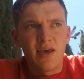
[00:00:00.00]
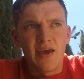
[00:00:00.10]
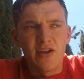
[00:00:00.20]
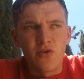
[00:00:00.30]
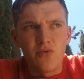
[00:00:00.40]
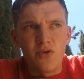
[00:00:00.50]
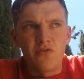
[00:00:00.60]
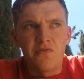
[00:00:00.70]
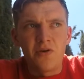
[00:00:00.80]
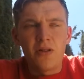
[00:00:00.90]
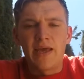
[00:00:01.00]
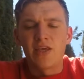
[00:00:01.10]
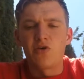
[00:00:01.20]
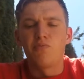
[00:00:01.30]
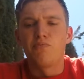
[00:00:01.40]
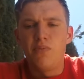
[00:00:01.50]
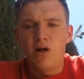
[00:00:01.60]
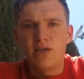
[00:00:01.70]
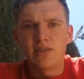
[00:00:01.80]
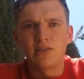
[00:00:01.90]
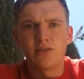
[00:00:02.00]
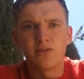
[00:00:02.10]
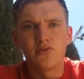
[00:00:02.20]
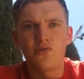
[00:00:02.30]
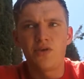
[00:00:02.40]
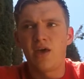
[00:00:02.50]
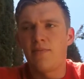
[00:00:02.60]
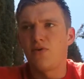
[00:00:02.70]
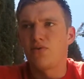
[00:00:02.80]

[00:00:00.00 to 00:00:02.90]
and you feel like you must do them,